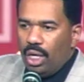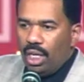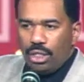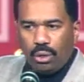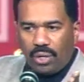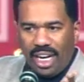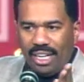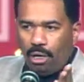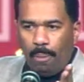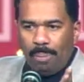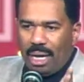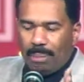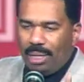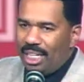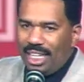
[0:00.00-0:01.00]
You can't gonna be
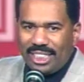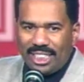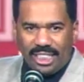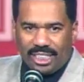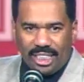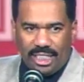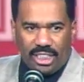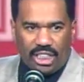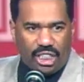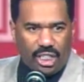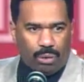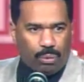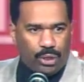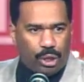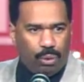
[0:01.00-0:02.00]
able to listen to this
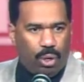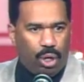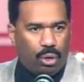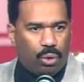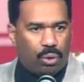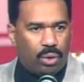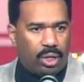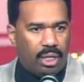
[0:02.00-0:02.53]
shit when you old.